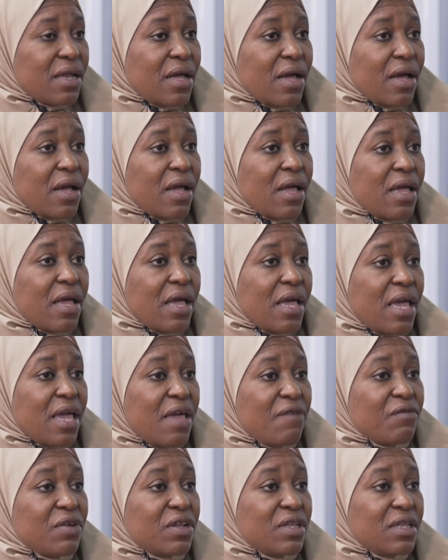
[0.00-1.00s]
uh,
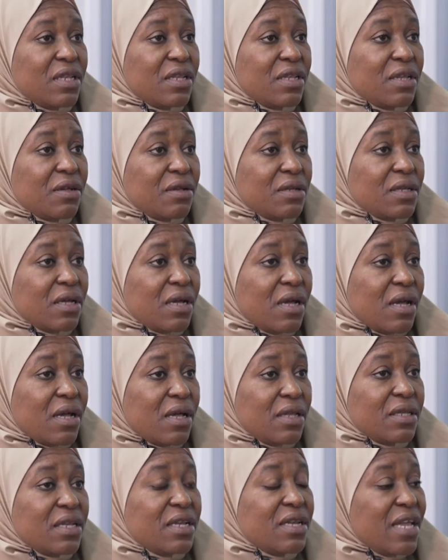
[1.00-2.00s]
even the,
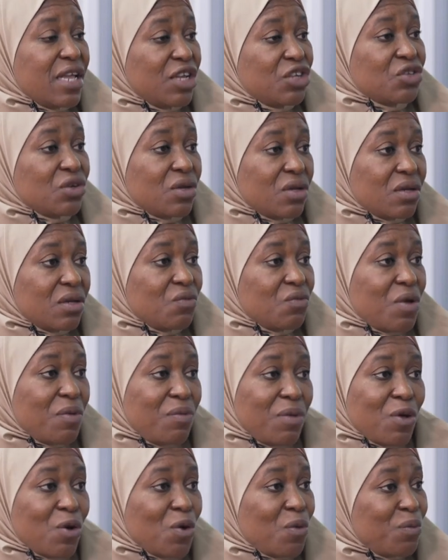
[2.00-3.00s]
the, the nation will
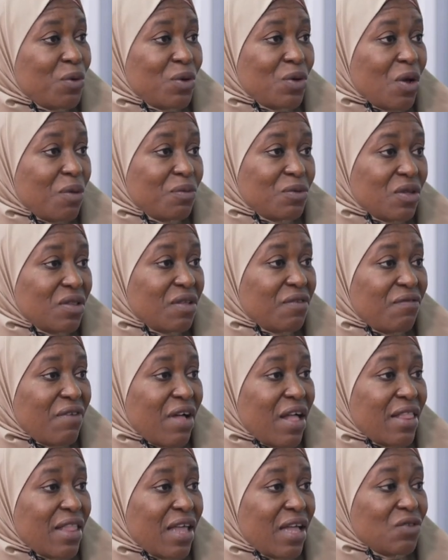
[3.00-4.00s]
be opened up to the
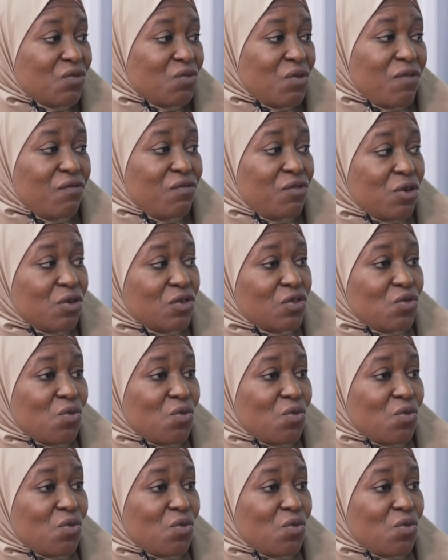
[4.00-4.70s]
fact that we've used